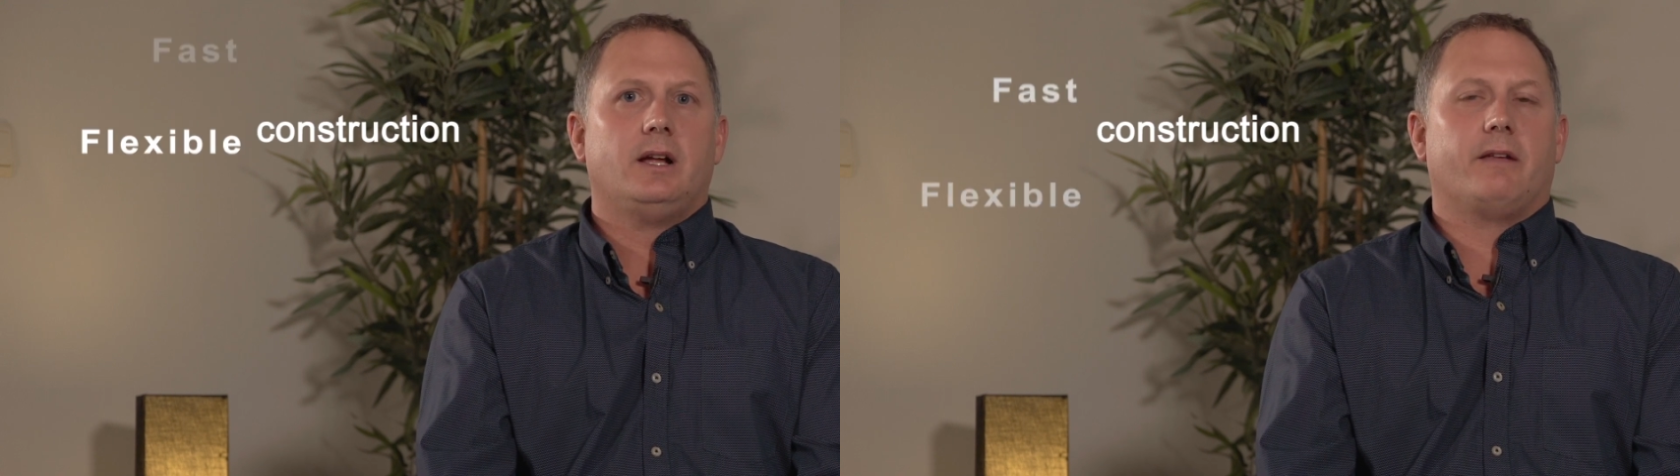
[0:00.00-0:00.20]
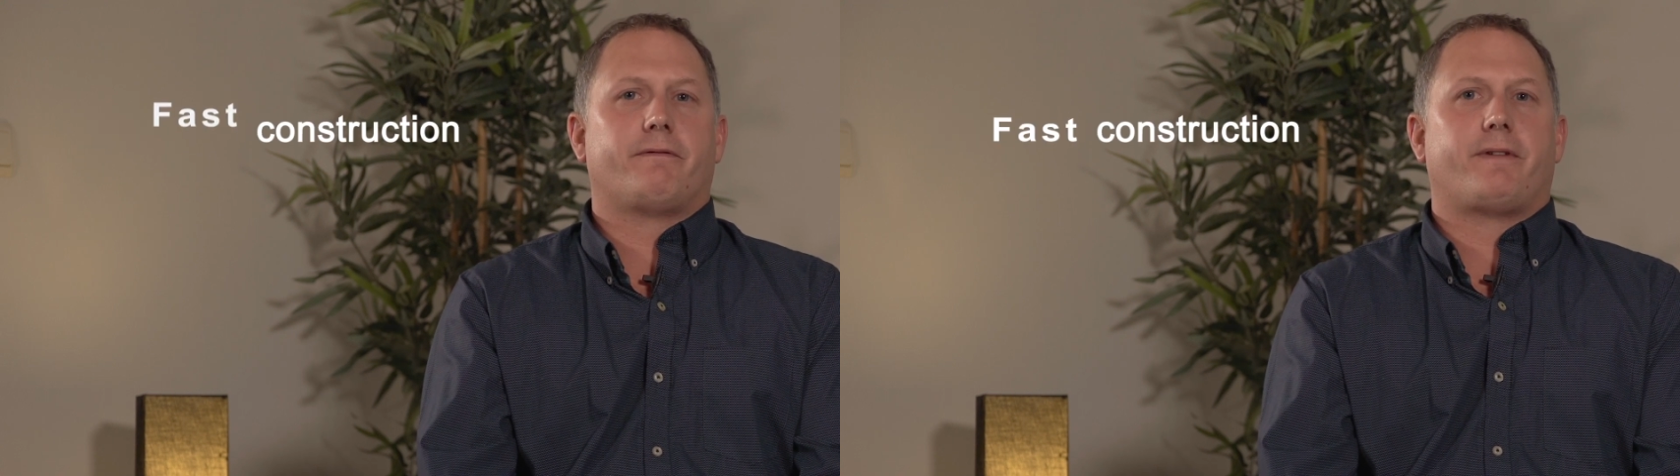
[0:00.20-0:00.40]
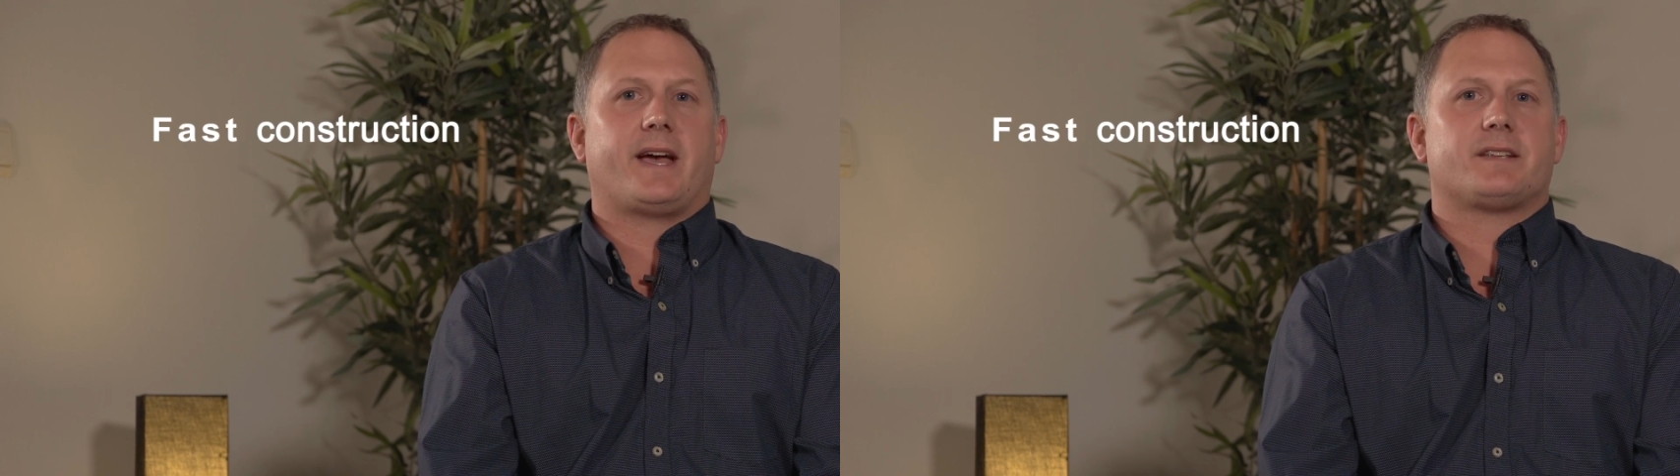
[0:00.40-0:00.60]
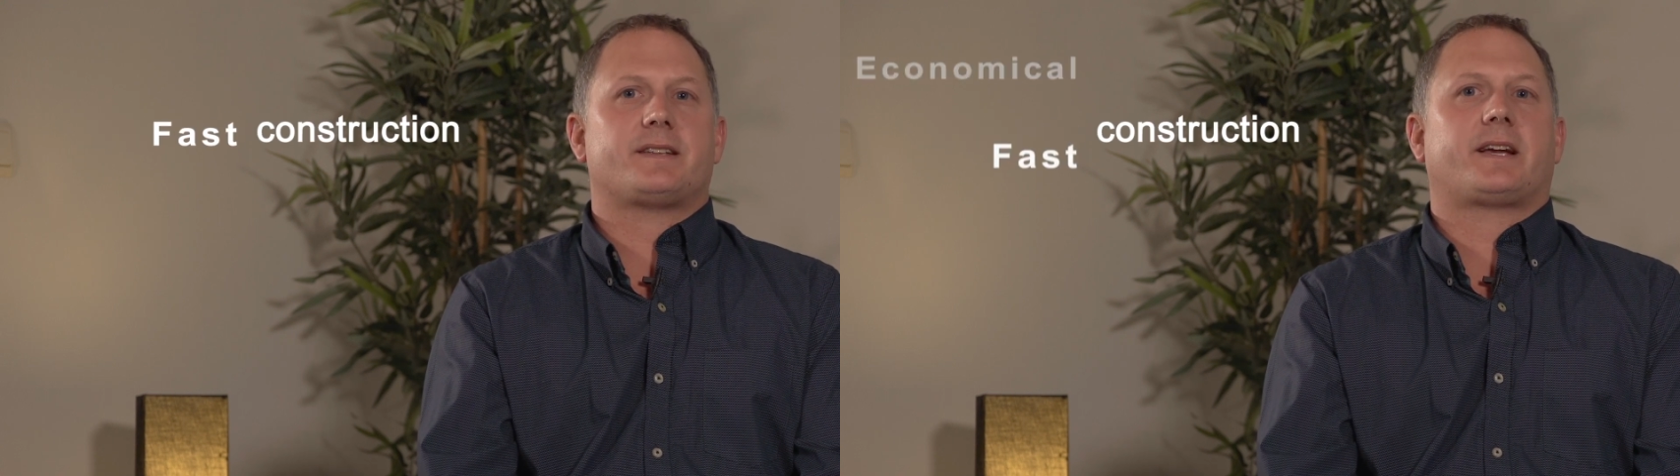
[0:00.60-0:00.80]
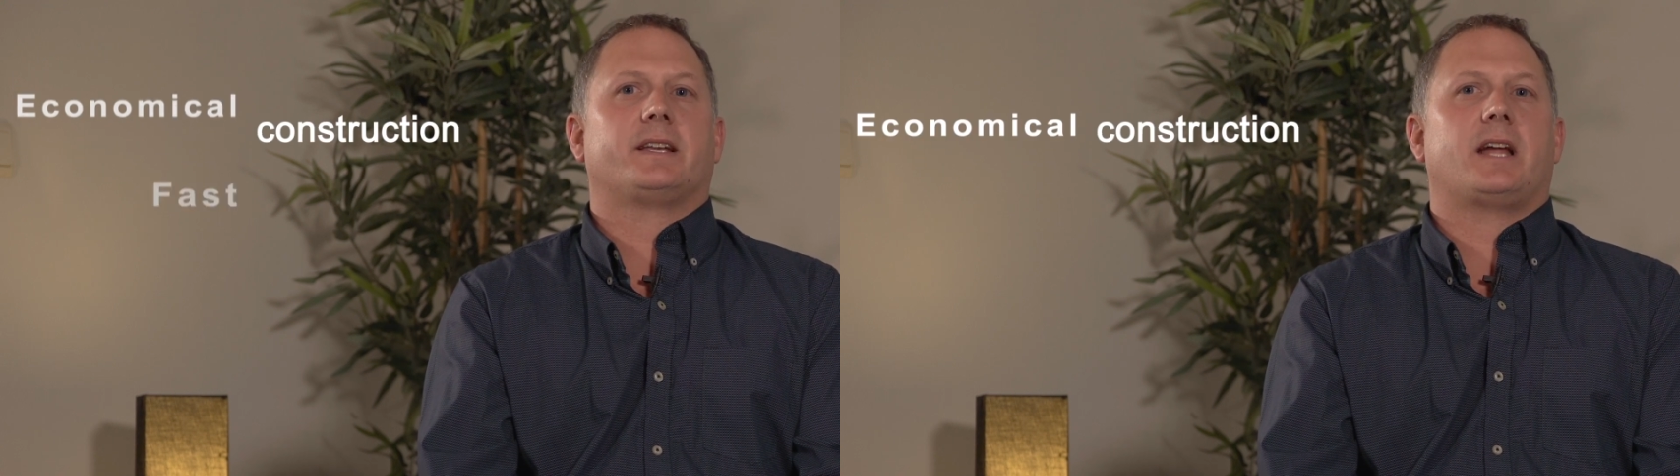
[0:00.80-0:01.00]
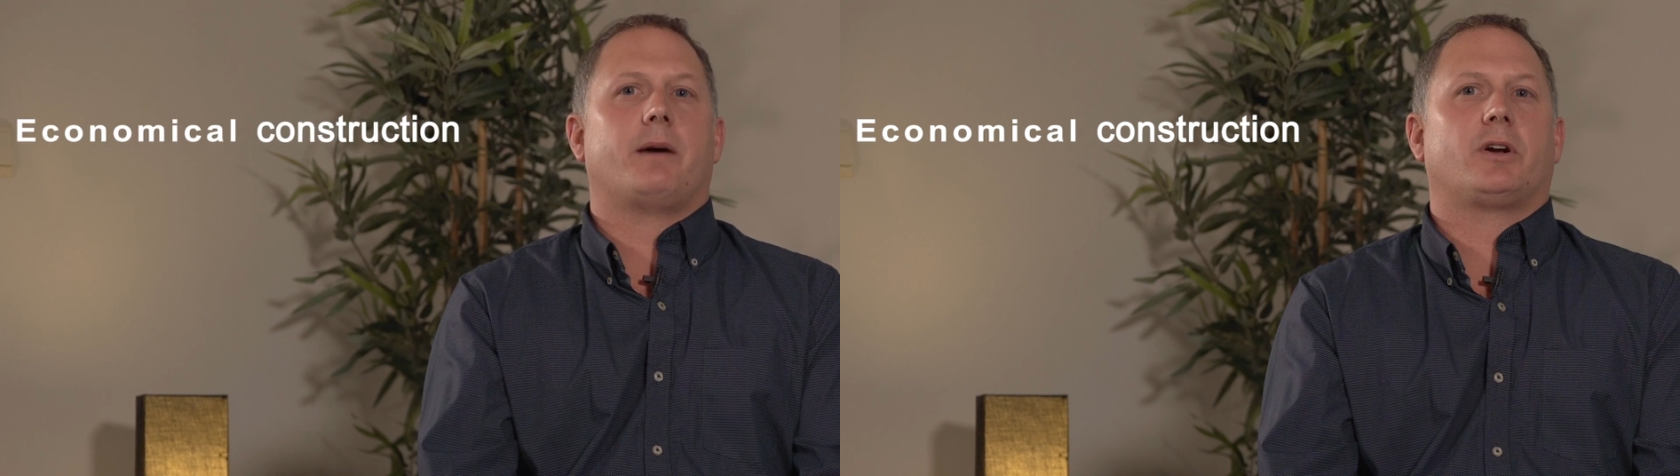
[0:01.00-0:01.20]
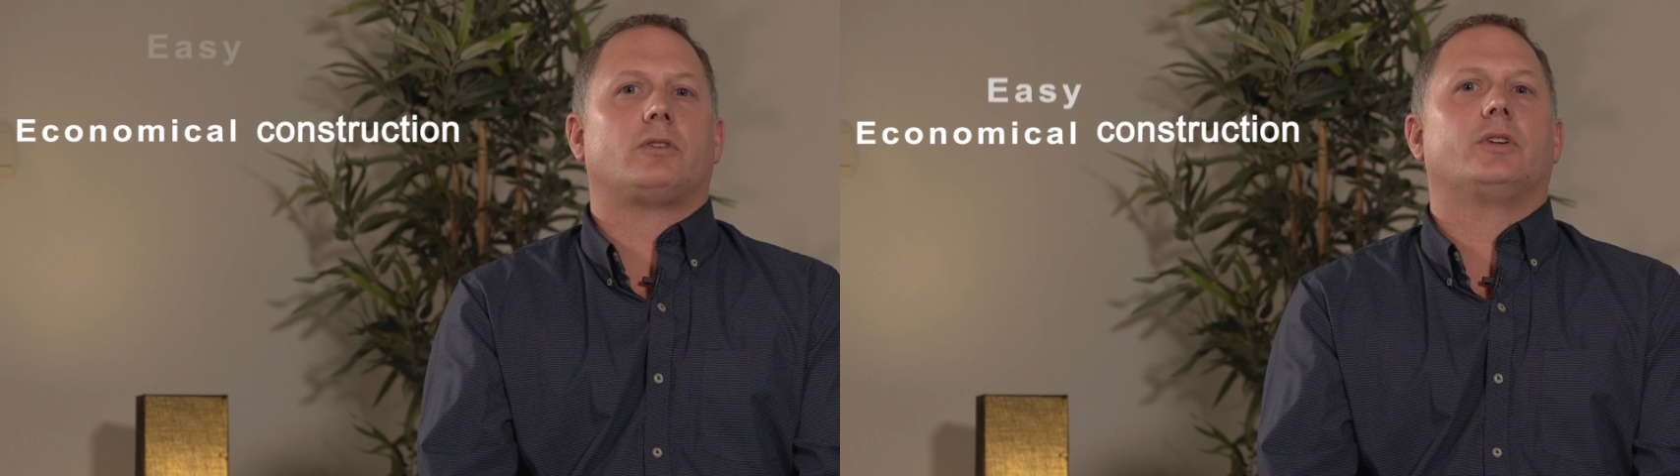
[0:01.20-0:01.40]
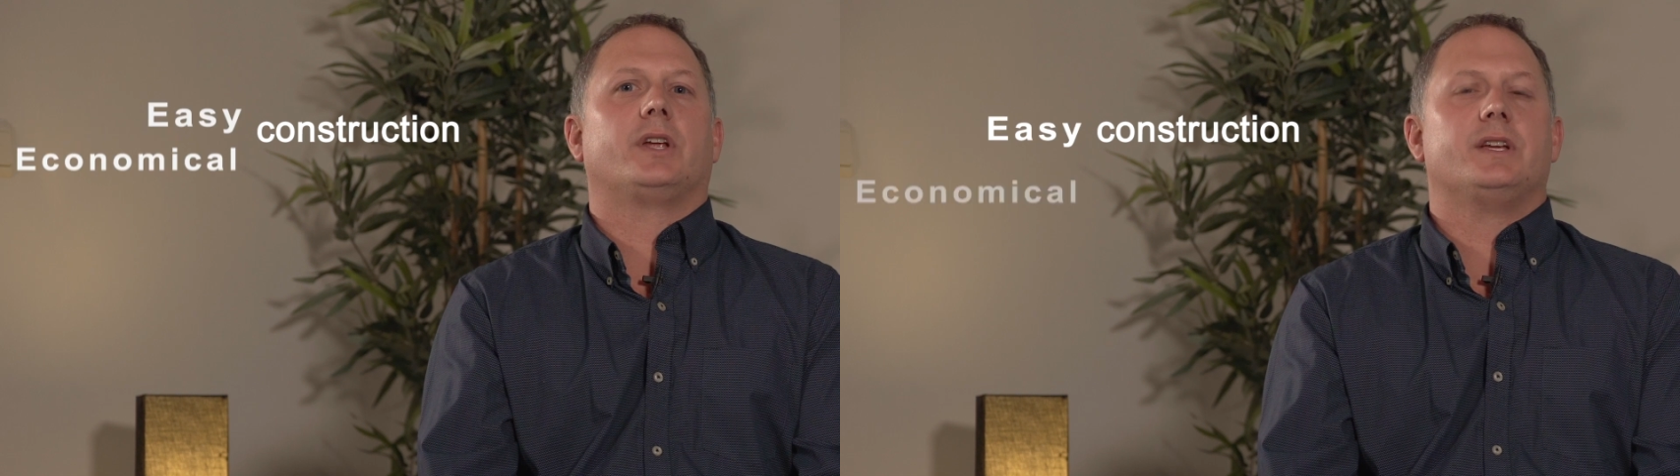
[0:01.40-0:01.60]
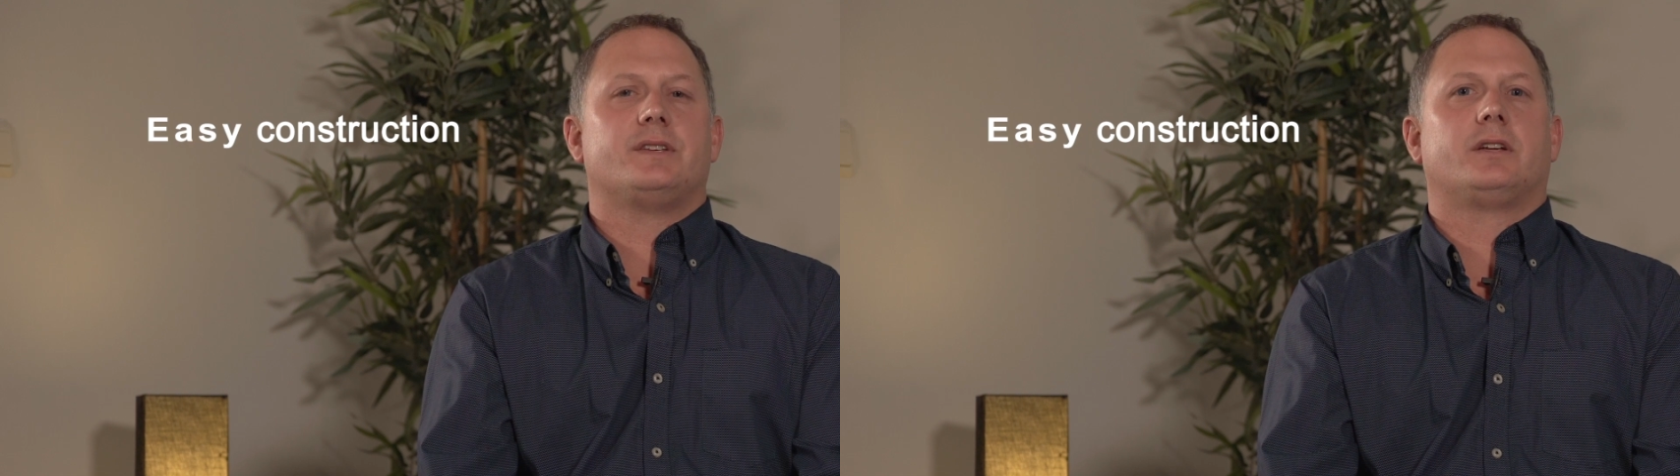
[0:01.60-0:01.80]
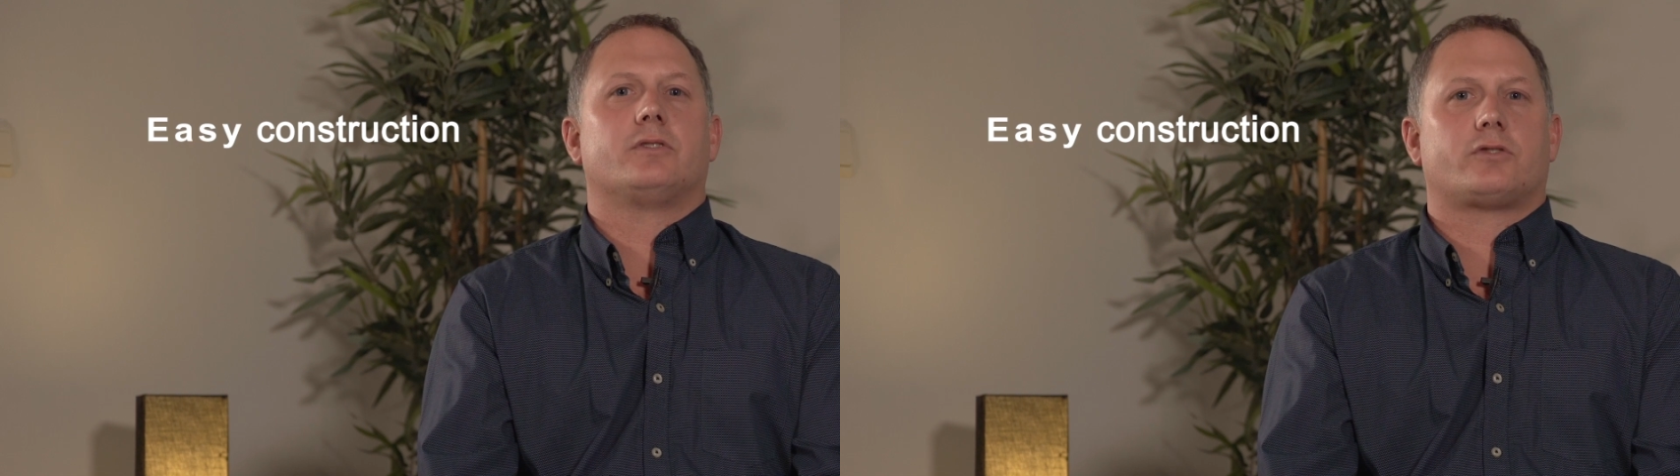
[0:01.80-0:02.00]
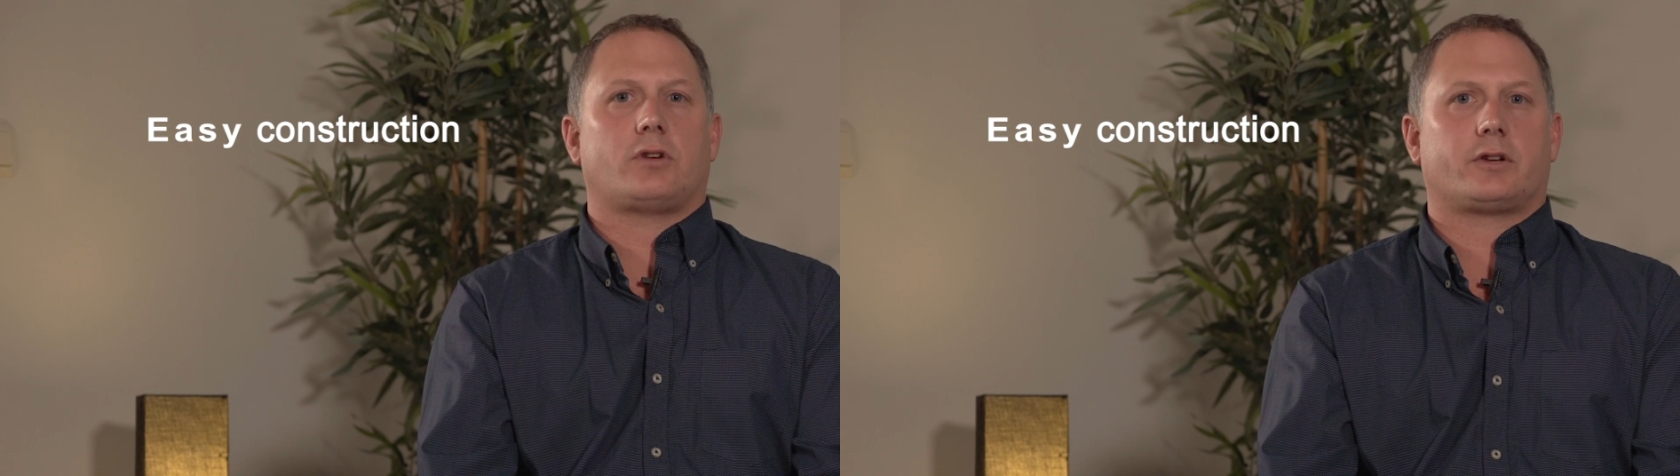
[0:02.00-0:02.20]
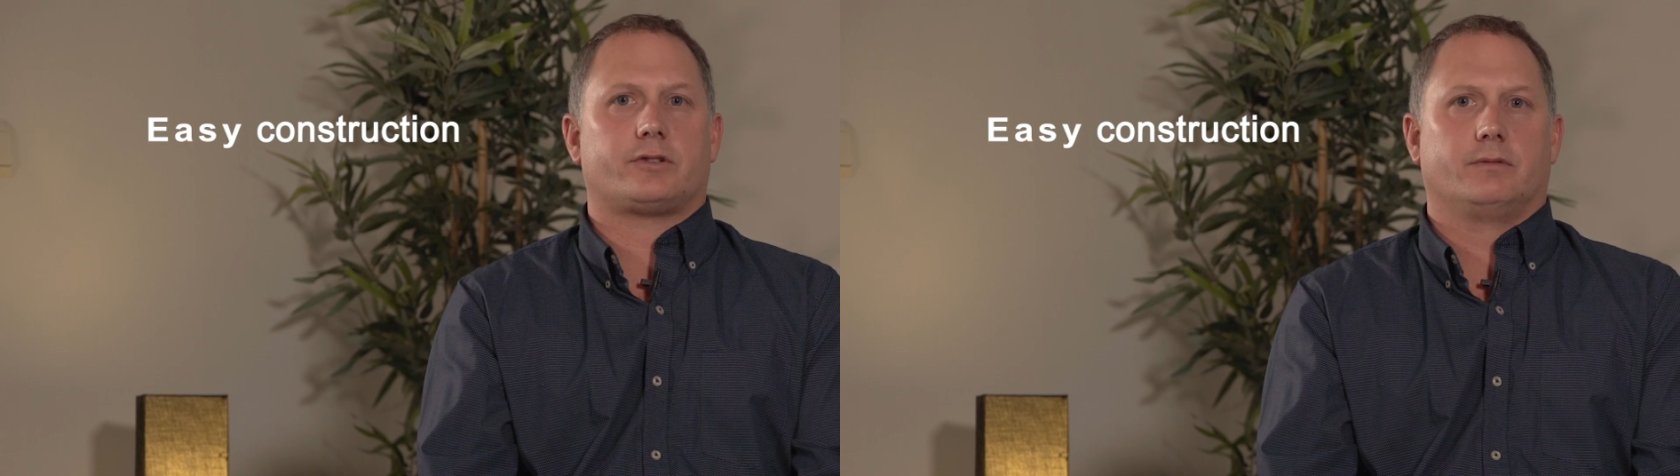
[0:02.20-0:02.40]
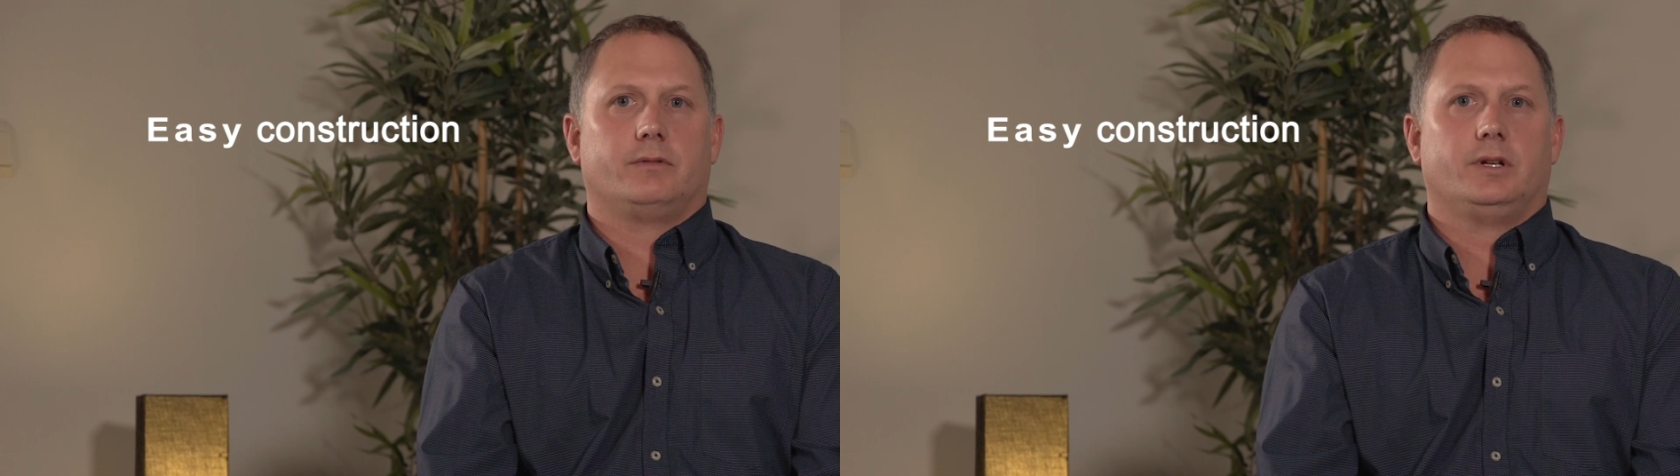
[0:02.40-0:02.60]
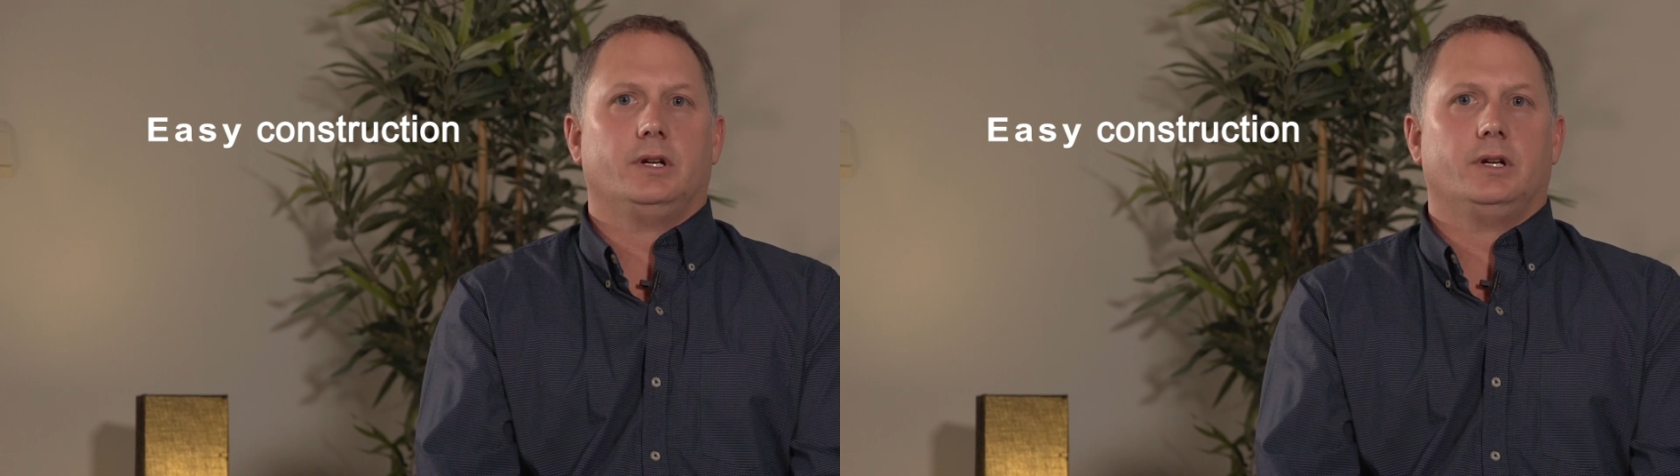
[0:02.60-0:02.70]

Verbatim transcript: and fast, economical, and easy construction.